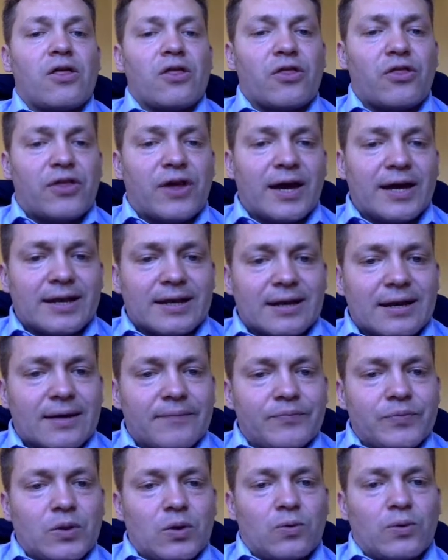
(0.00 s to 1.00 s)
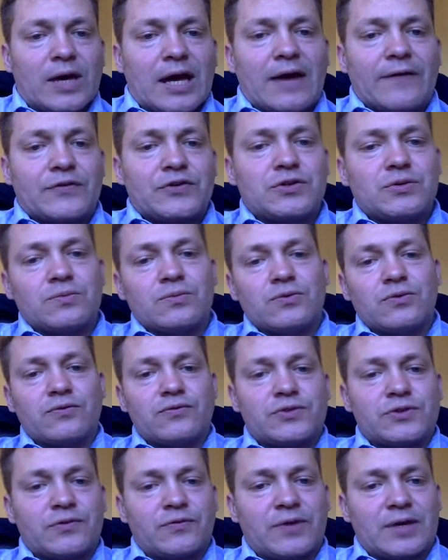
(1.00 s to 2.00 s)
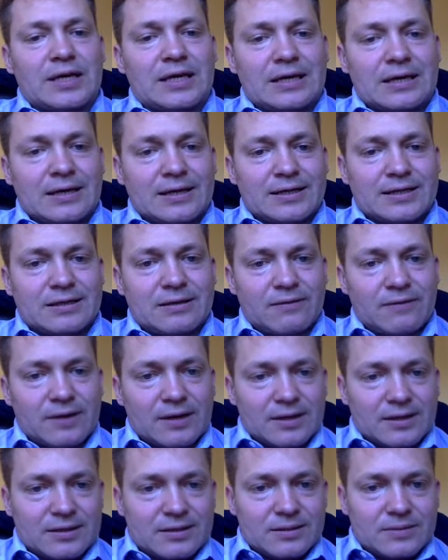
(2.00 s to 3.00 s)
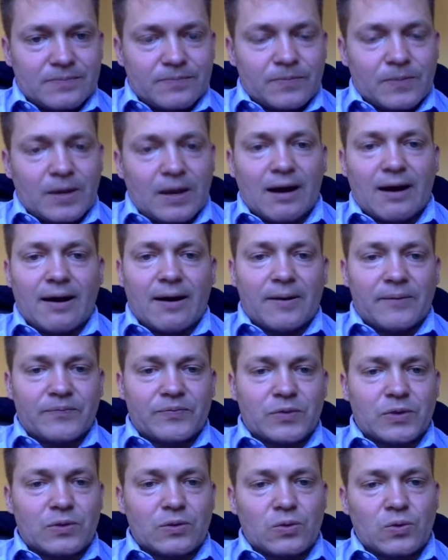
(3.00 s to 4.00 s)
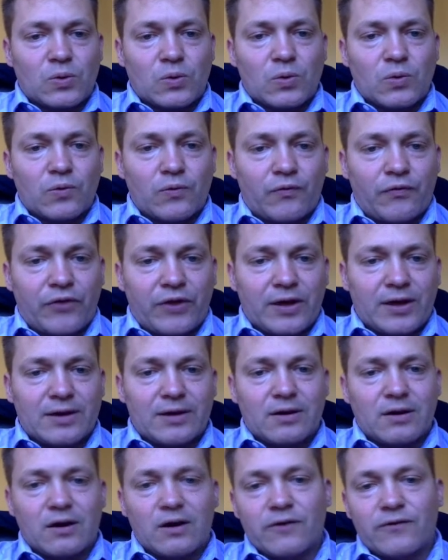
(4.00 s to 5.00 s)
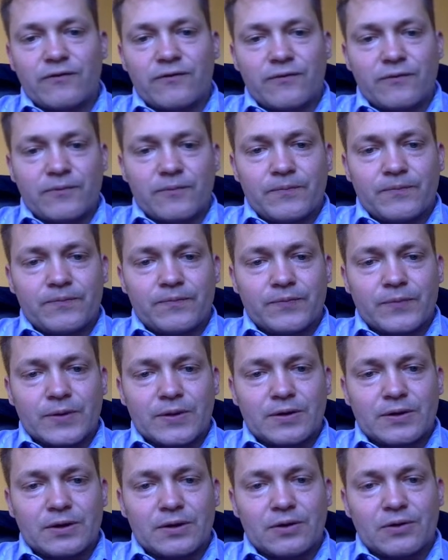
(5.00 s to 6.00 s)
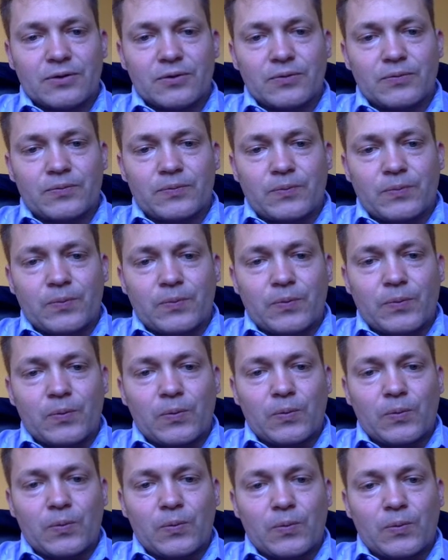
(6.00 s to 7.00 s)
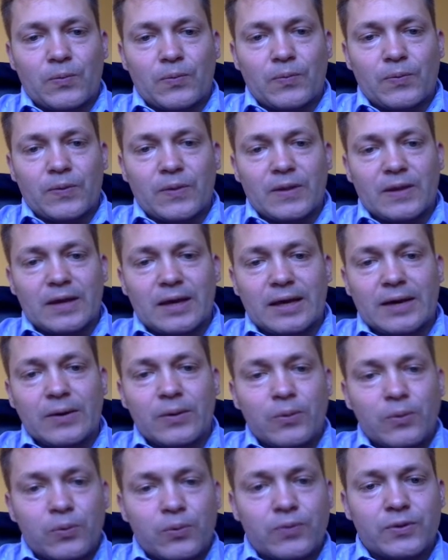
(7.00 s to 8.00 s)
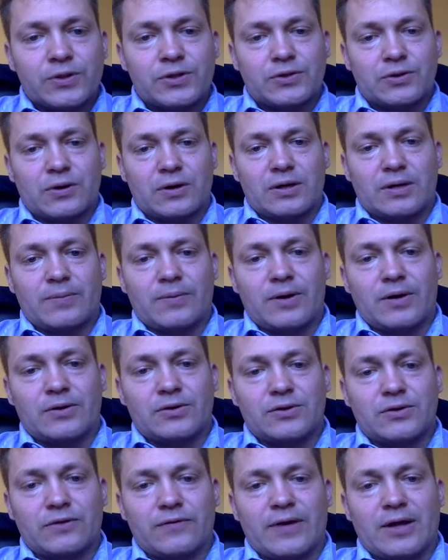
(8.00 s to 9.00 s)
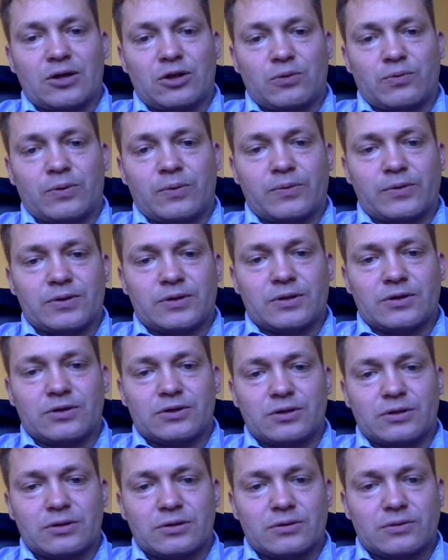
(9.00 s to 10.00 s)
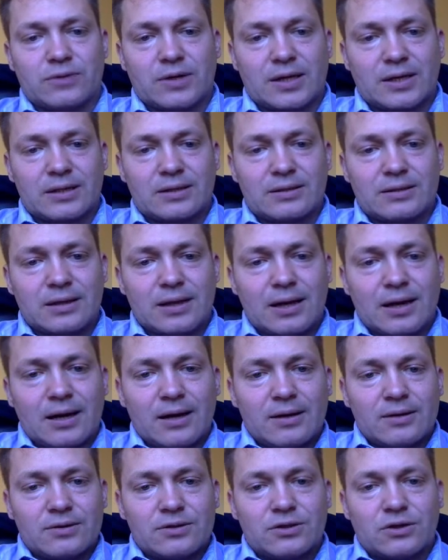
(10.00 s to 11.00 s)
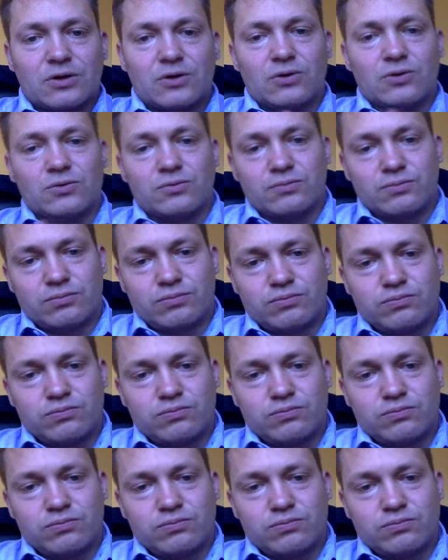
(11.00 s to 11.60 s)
Then we have to move to the key activities. Um, think of, you know, if we talk about your value proposition, right? So